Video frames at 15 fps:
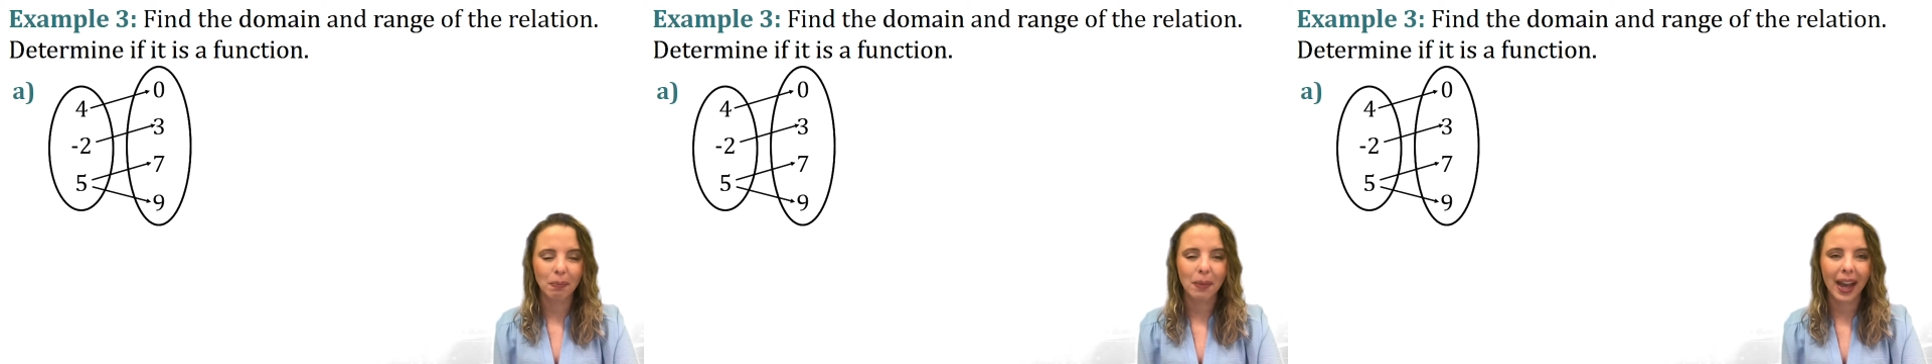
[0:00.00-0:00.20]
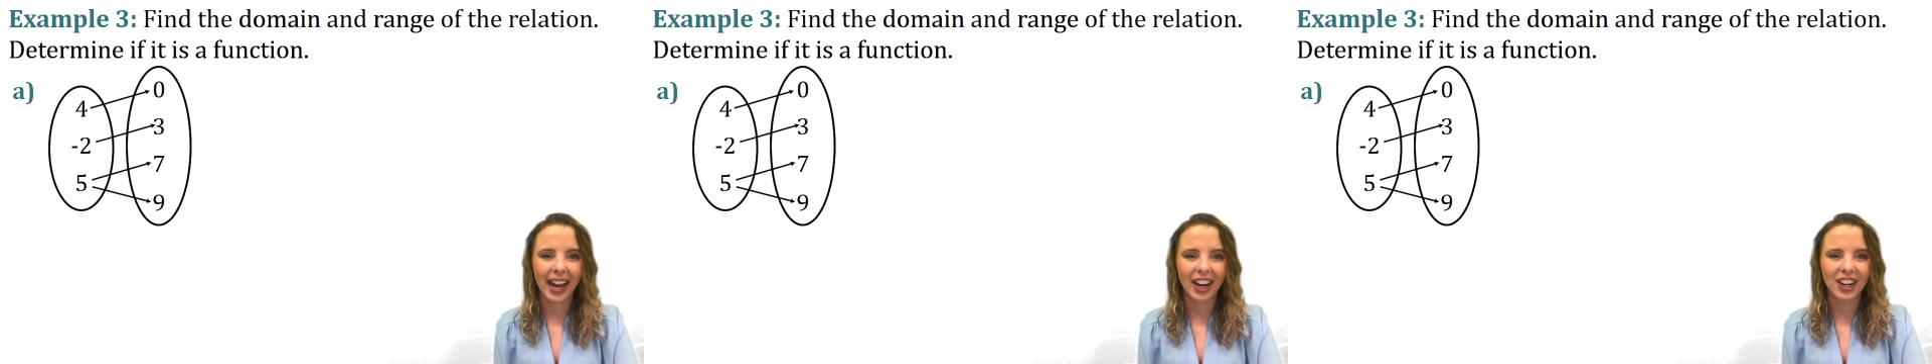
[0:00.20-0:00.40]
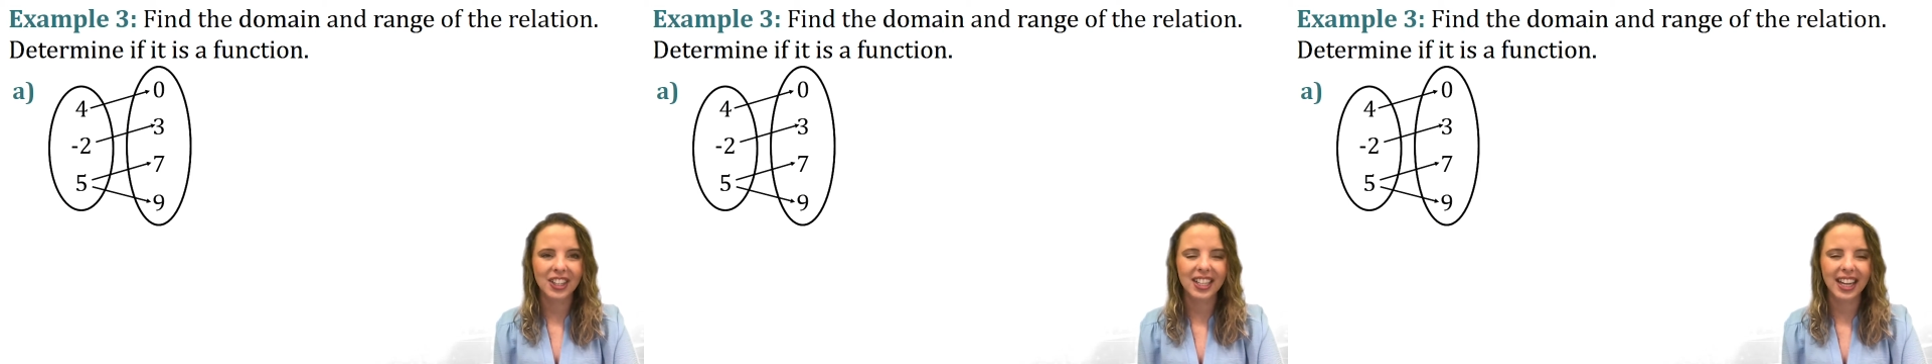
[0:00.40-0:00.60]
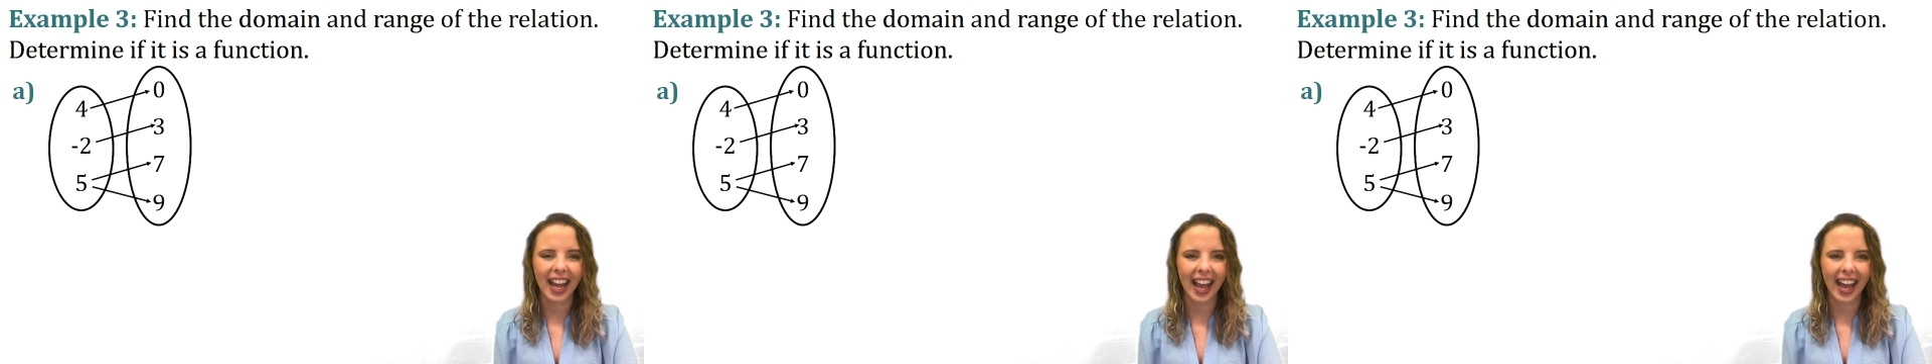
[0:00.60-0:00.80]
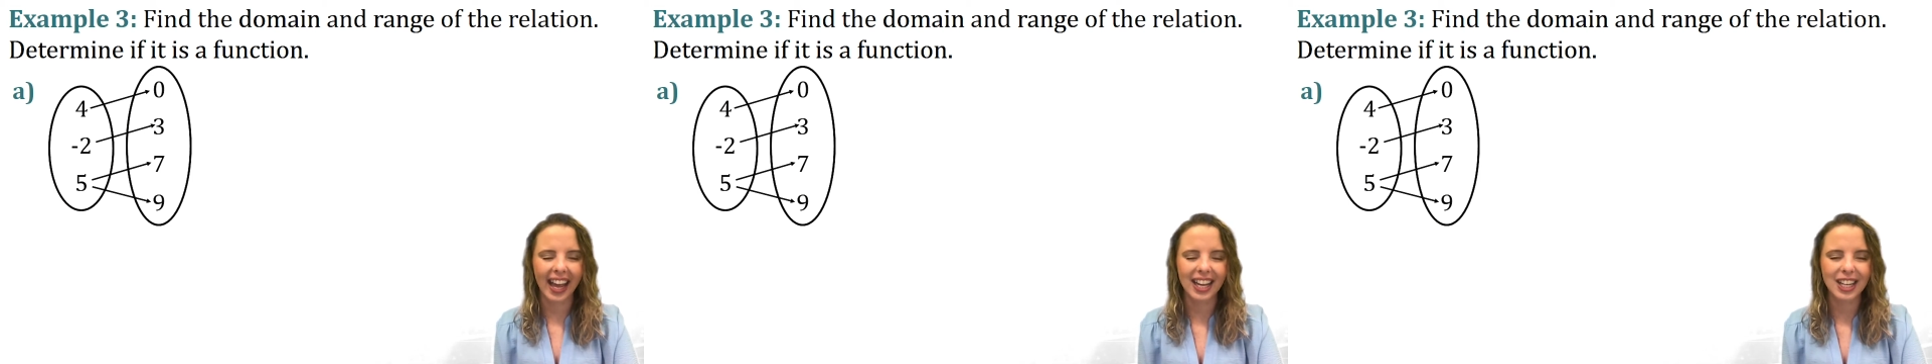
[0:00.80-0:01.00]
pairs an
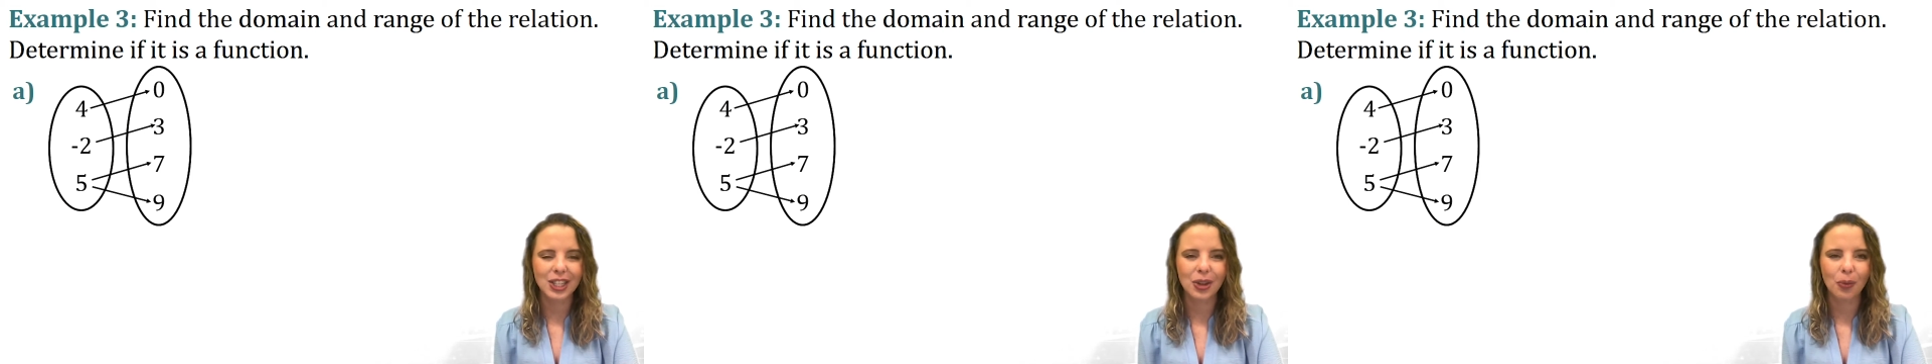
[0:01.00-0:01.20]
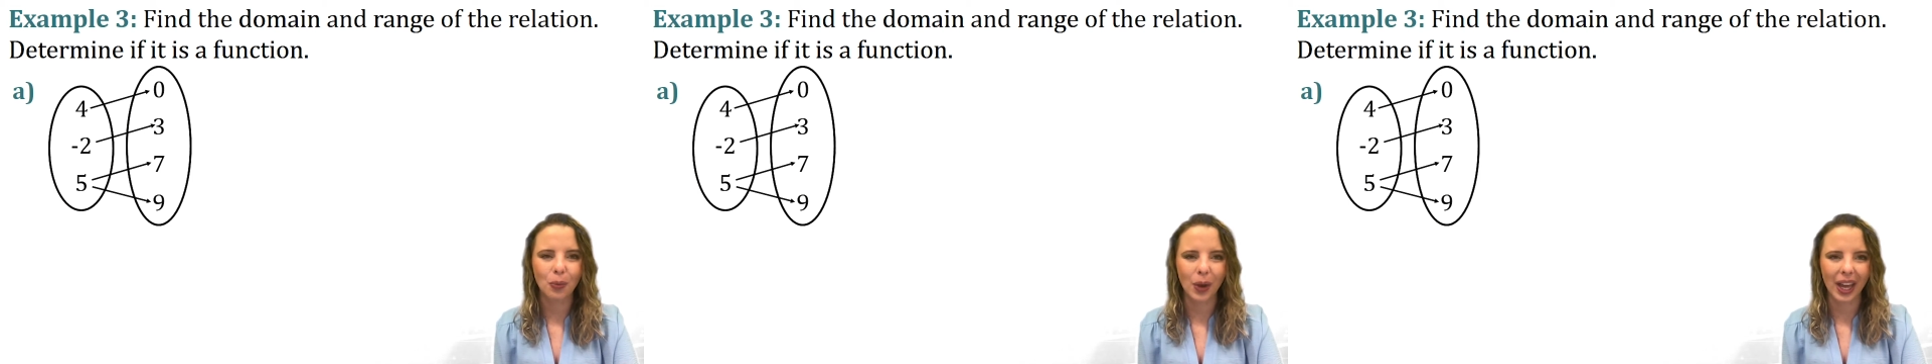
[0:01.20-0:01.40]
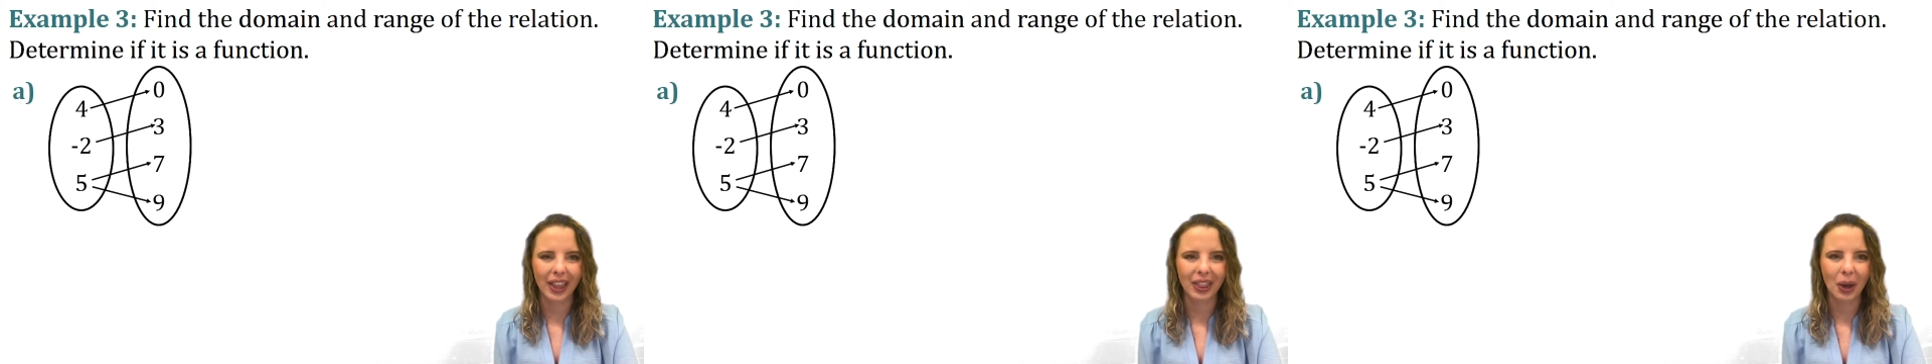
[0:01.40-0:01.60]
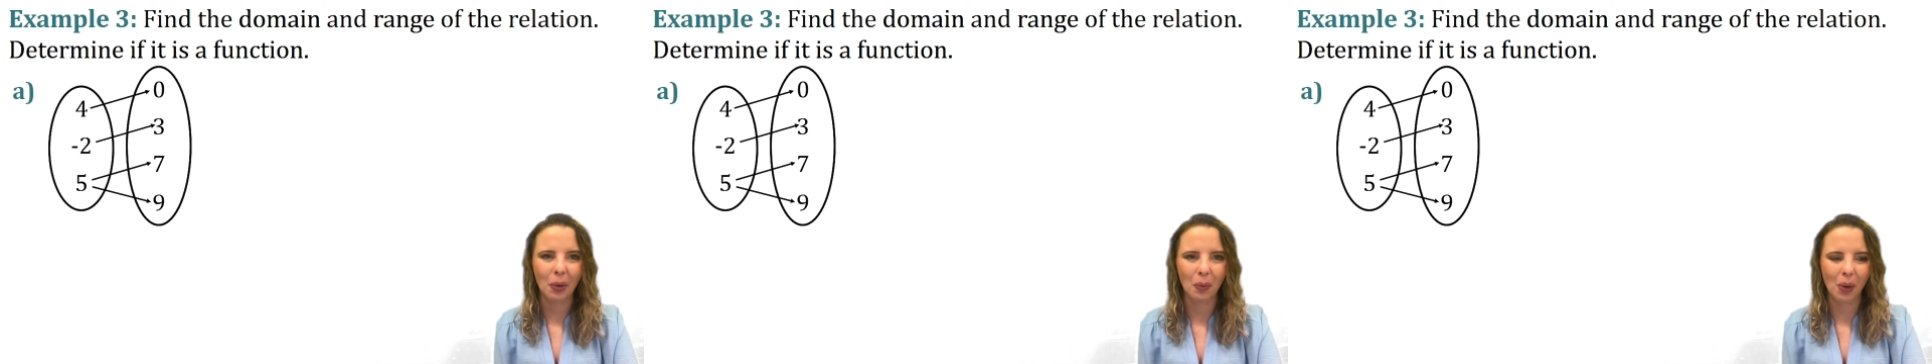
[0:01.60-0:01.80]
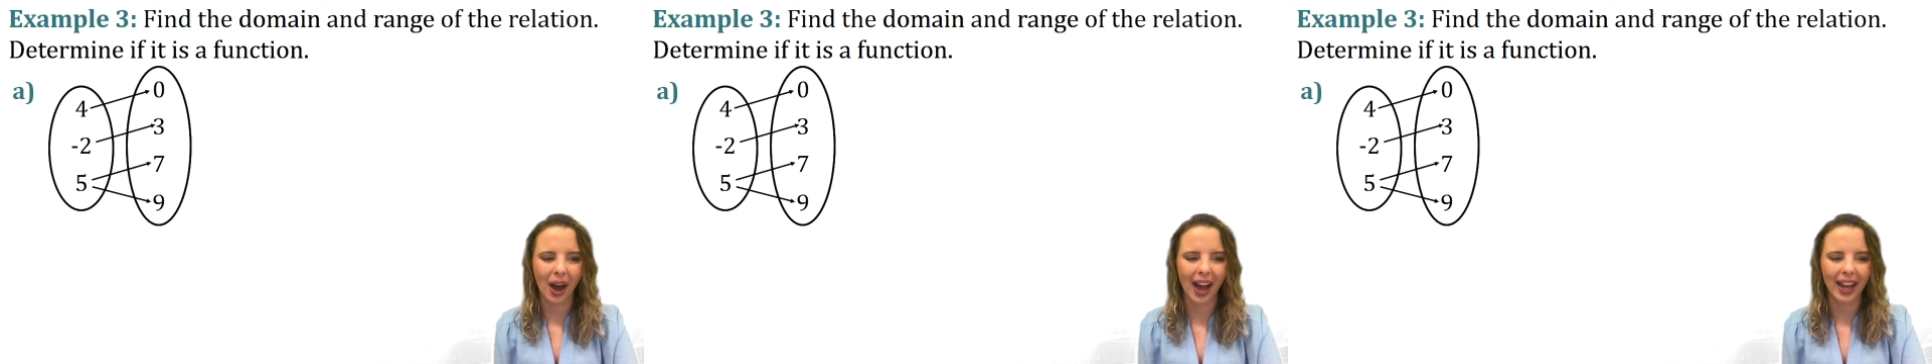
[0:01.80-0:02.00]
x with a
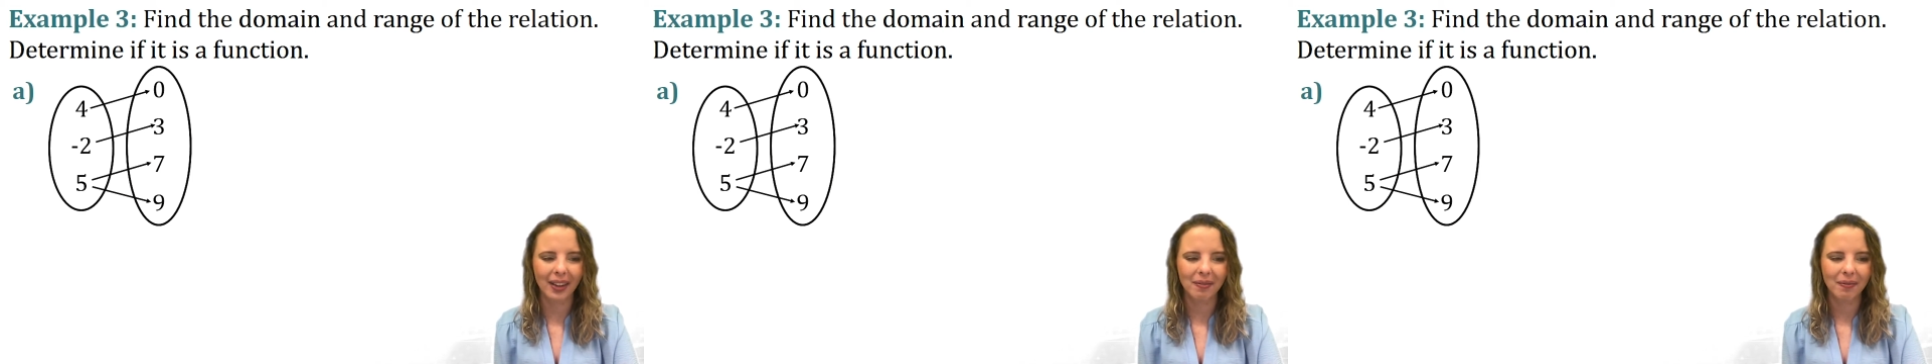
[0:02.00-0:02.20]
y.